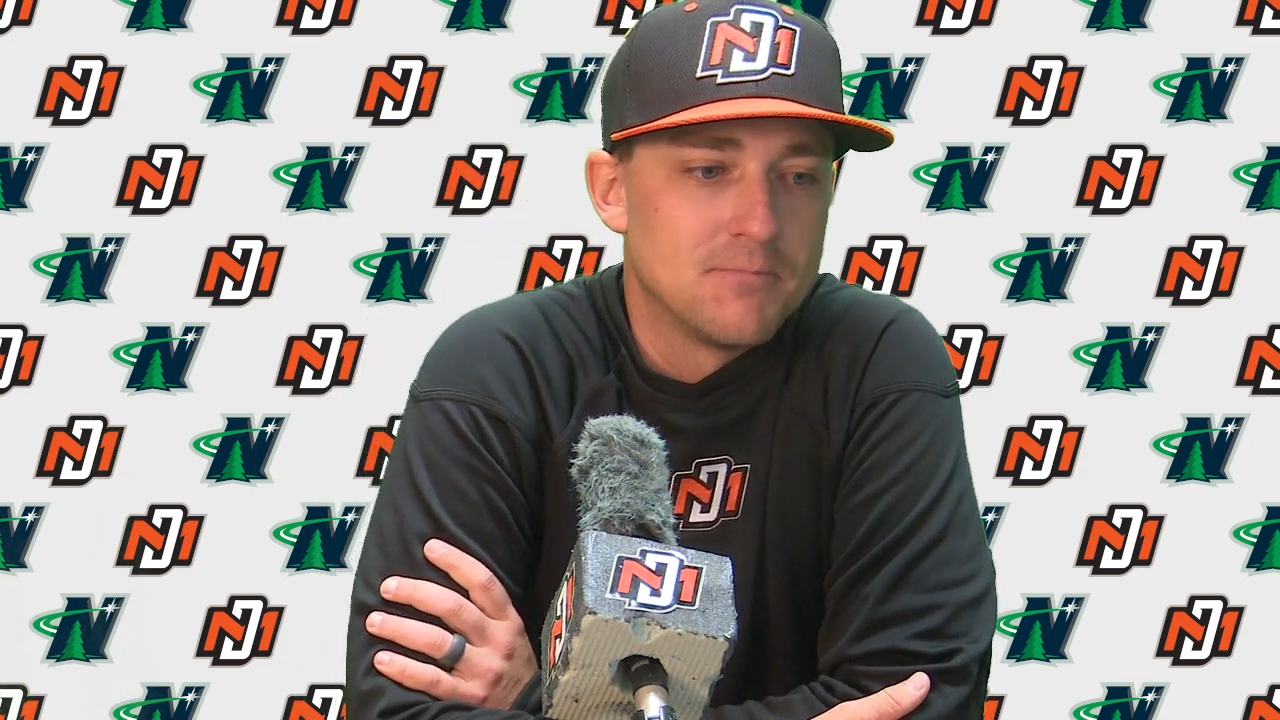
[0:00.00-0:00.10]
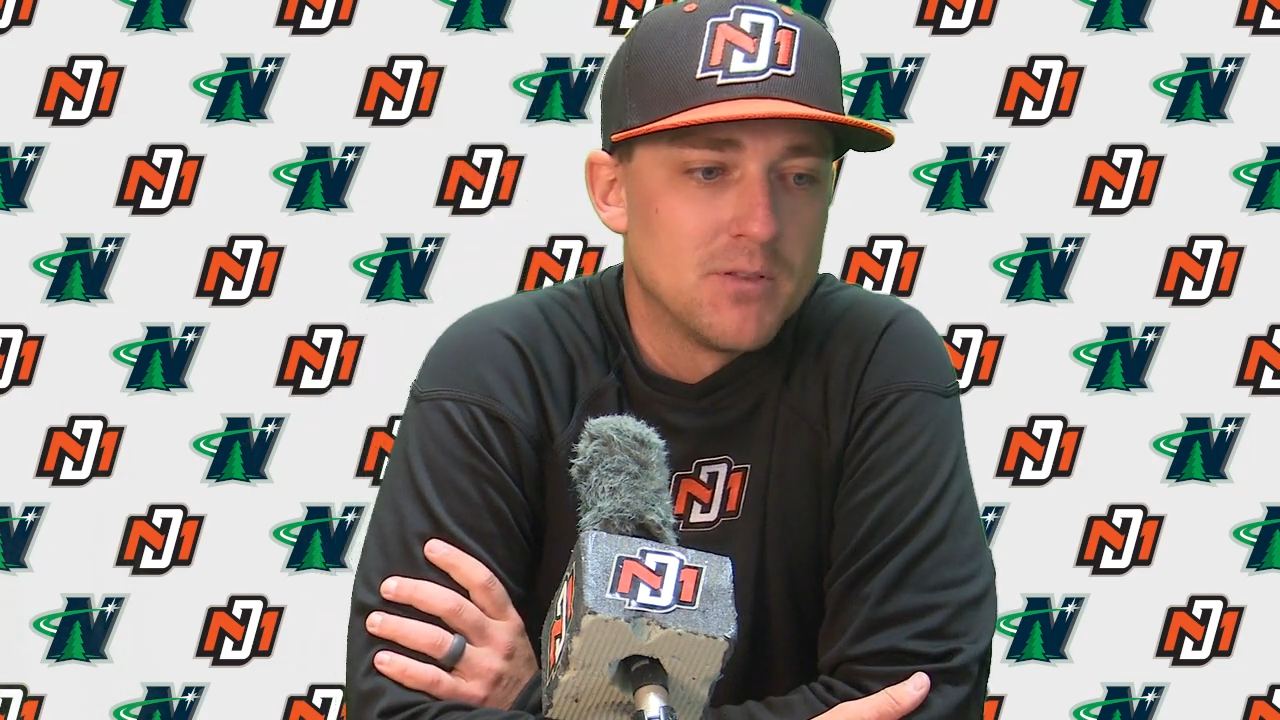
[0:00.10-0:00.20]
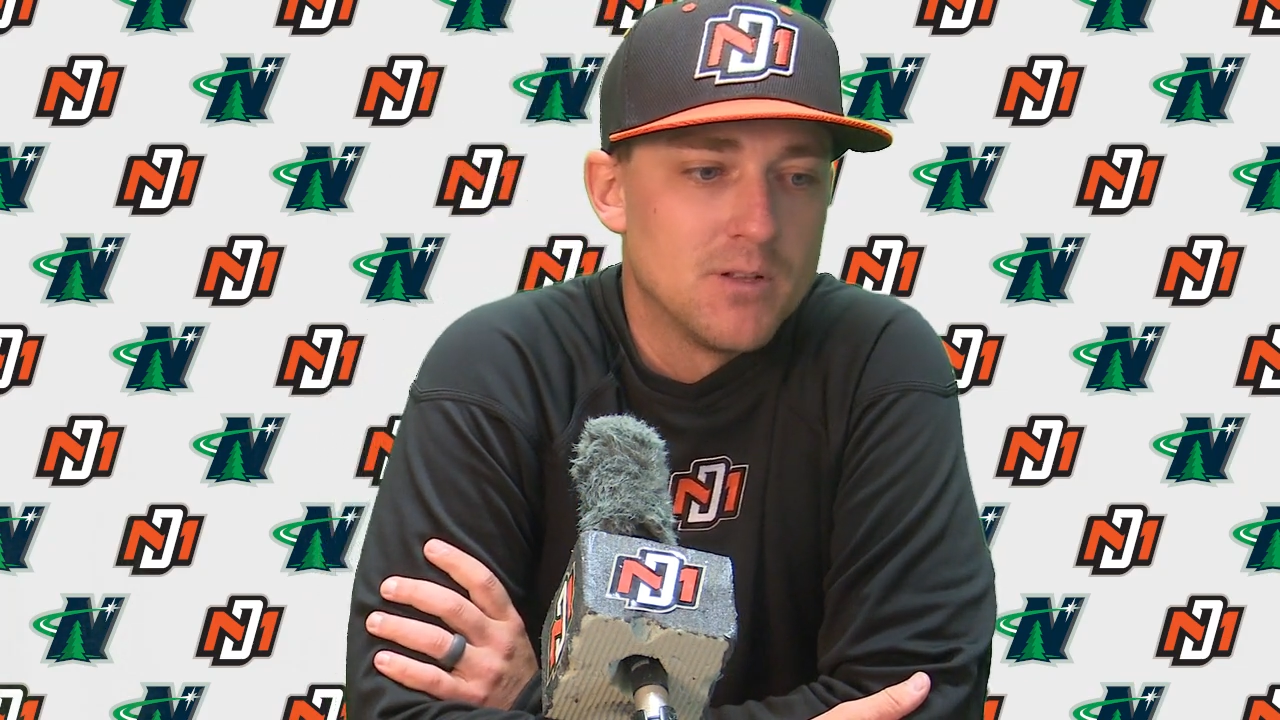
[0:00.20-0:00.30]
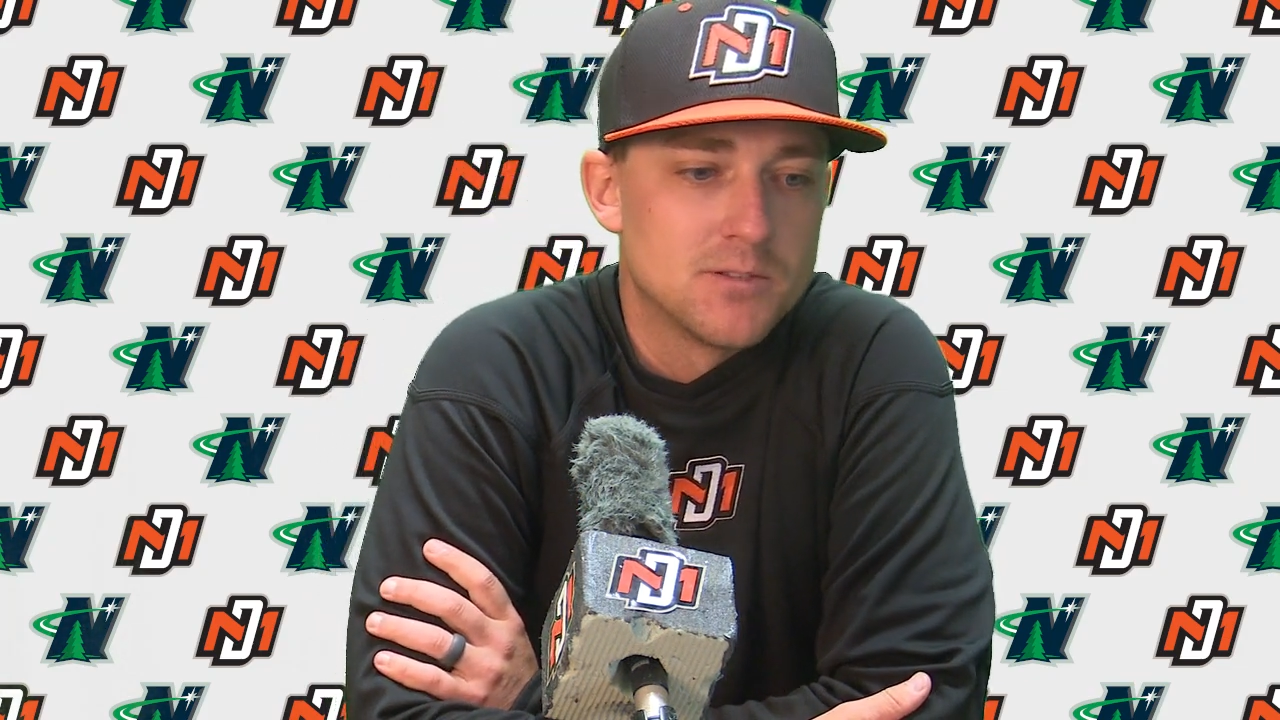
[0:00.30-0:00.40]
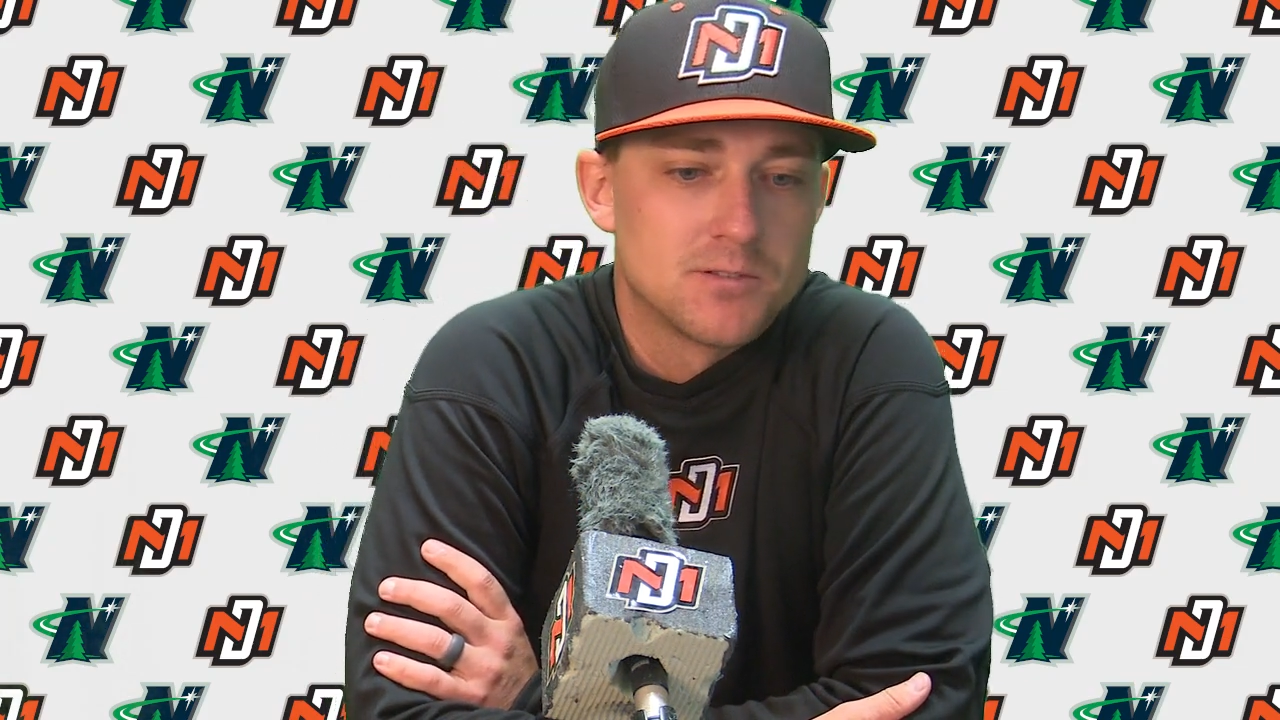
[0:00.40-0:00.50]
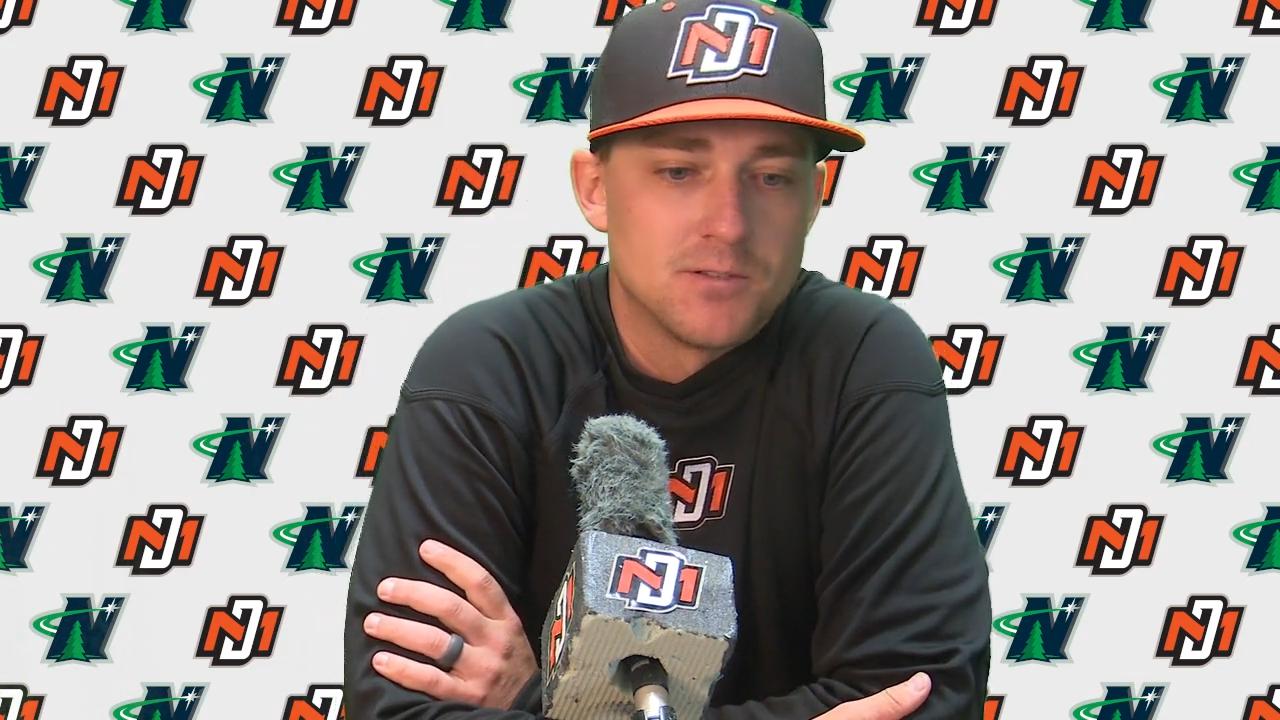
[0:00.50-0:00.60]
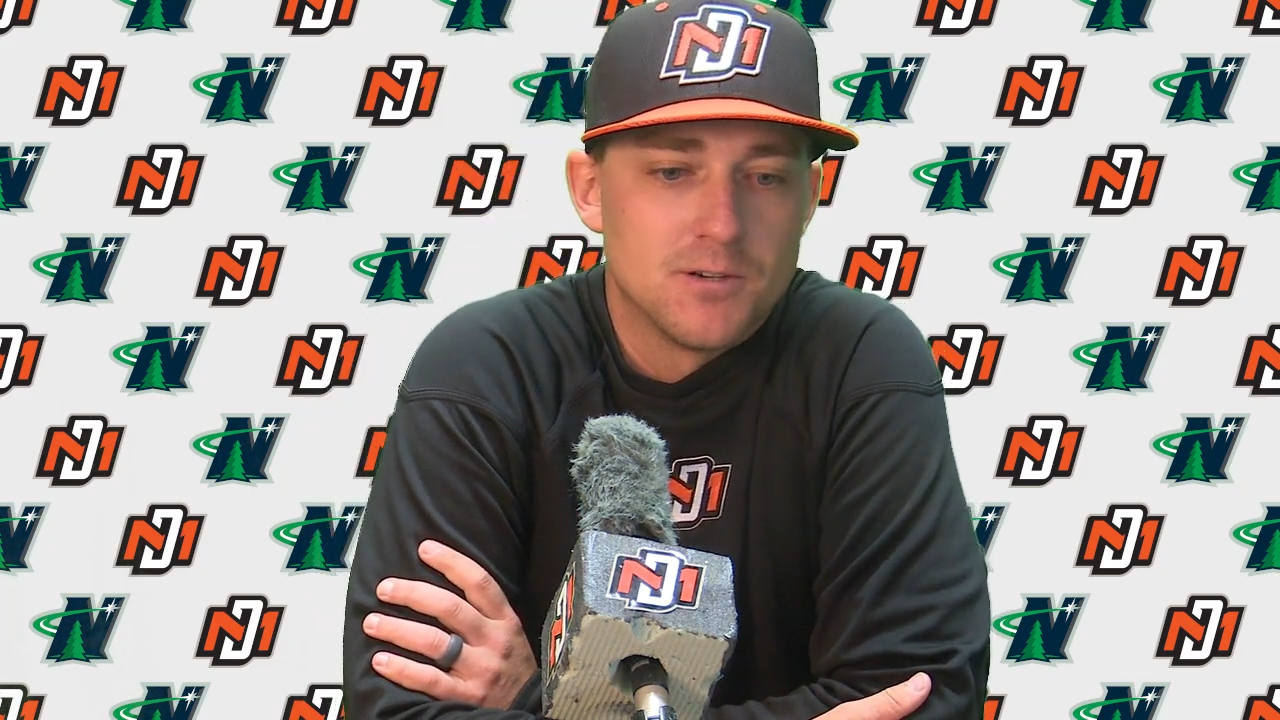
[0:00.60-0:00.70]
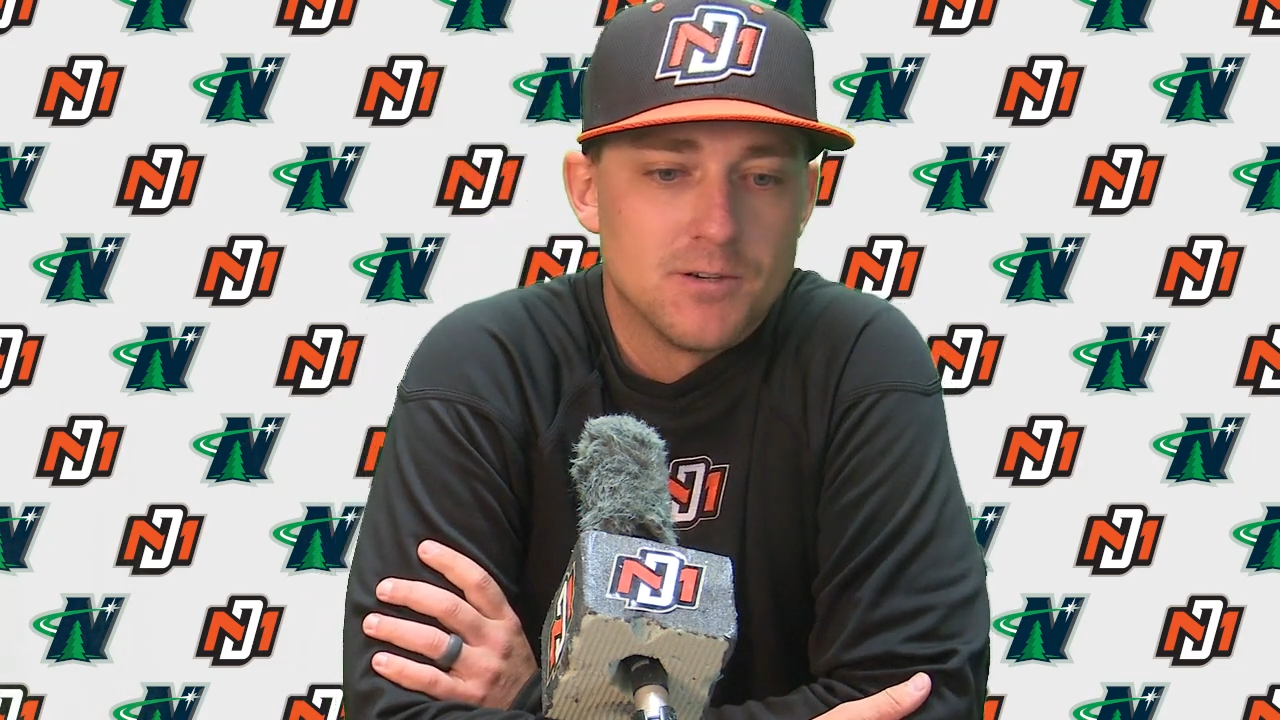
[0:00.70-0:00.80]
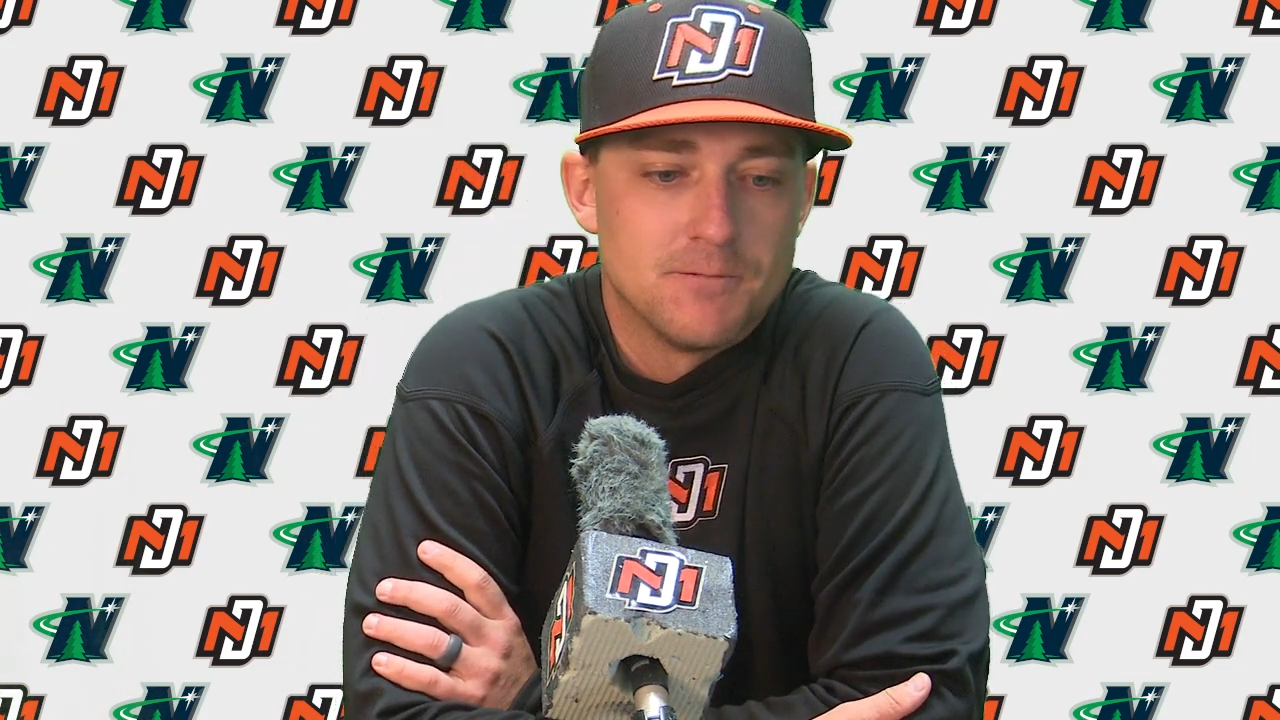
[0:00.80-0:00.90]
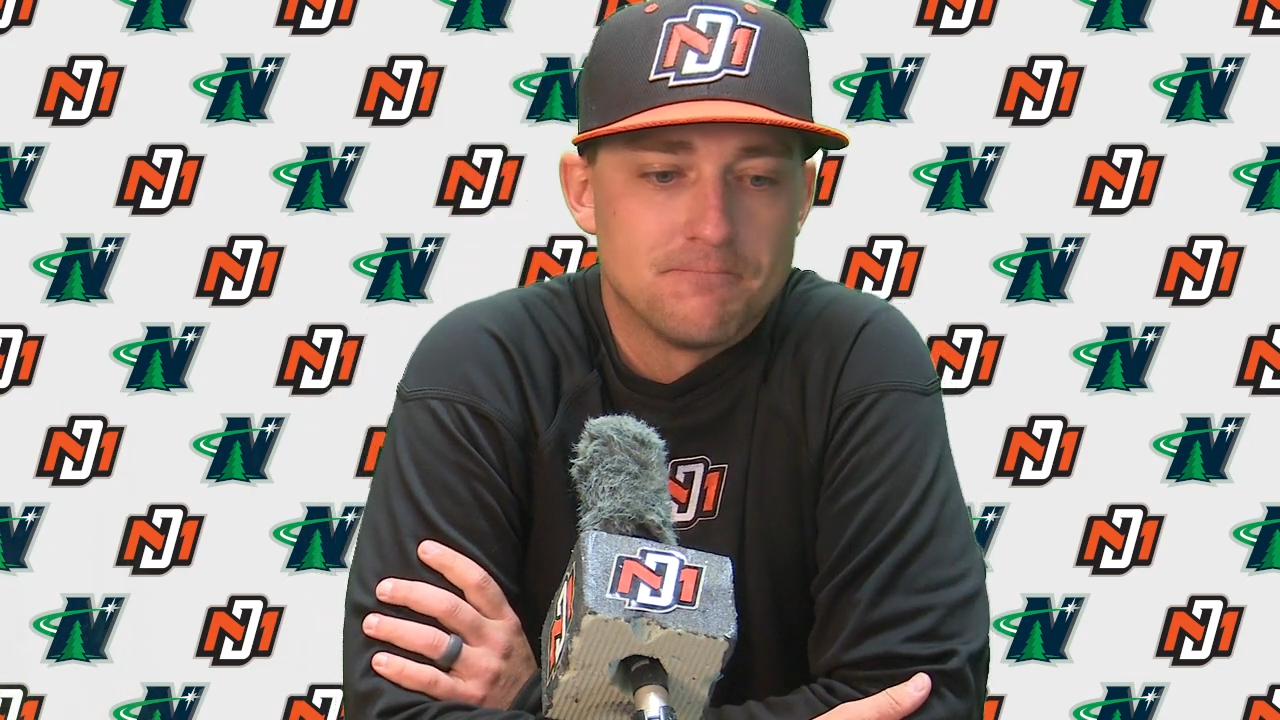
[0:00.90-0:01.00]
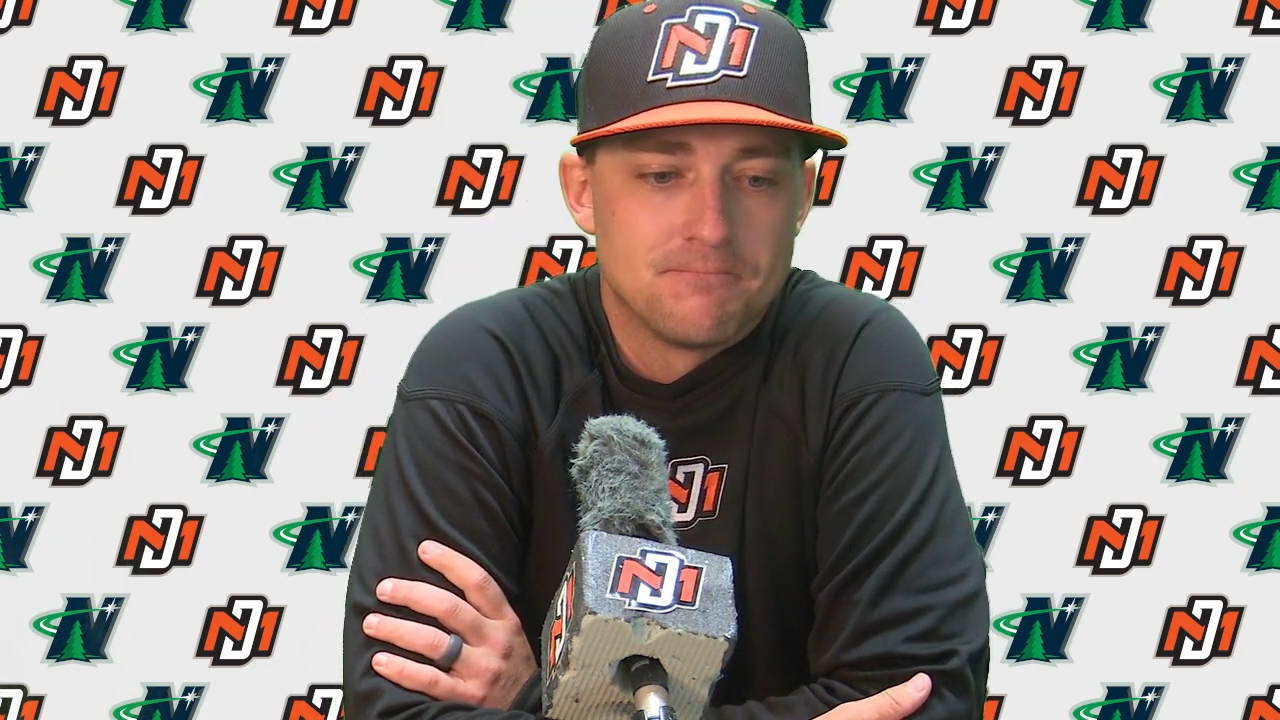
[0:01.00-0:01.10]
and that's uh,